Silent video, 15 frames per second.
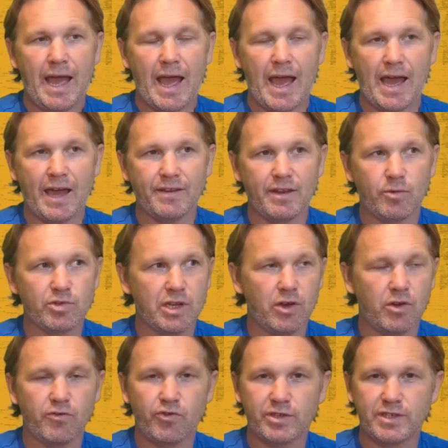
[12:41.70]
and there was a lot
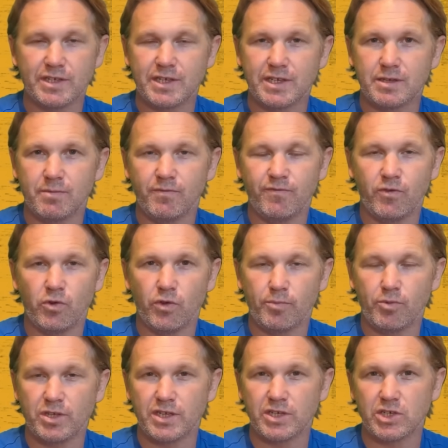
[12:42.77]
of criticism for the
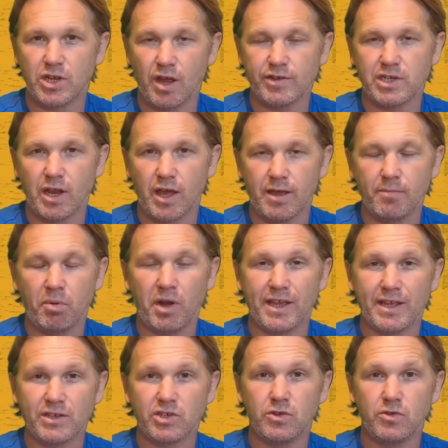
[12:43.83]
British and Irish Lion
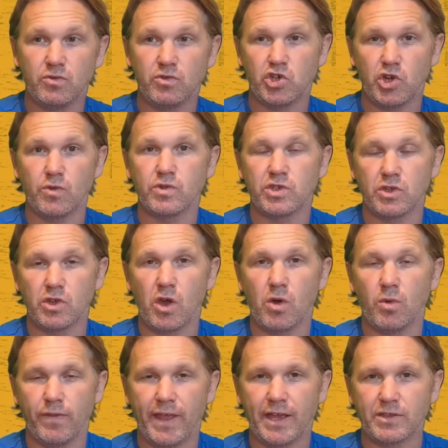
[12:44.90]
players who chose to go
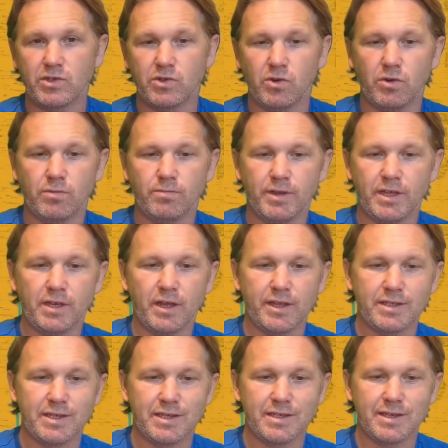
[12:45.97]
on that tour in
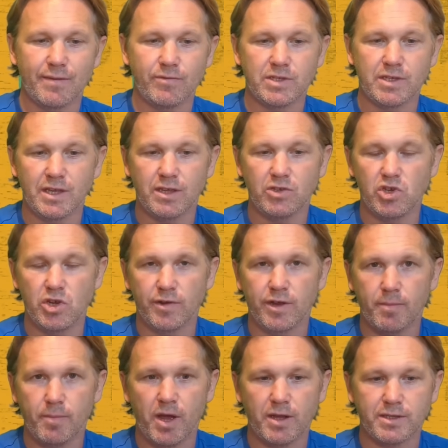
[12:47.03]
1970 during
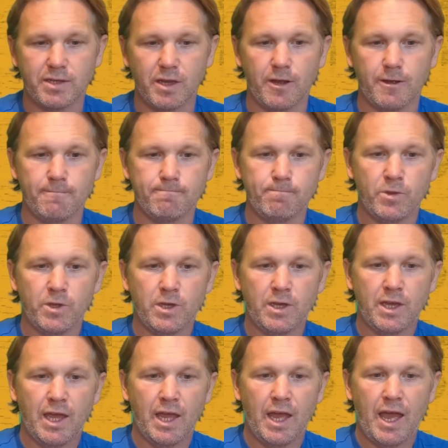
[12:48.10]
apartheid.
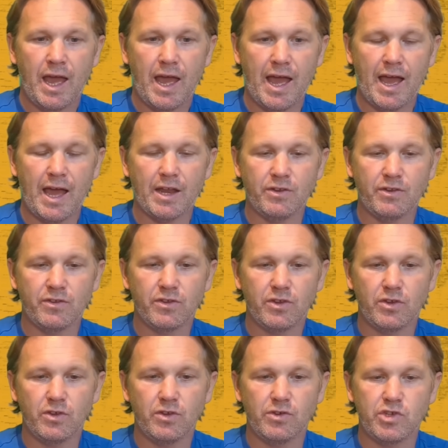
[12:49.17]
And
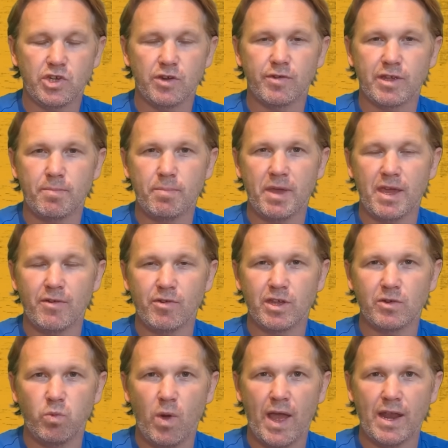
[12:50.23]
during a
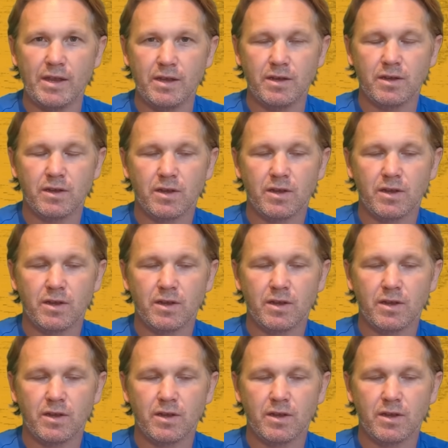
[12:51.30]
period when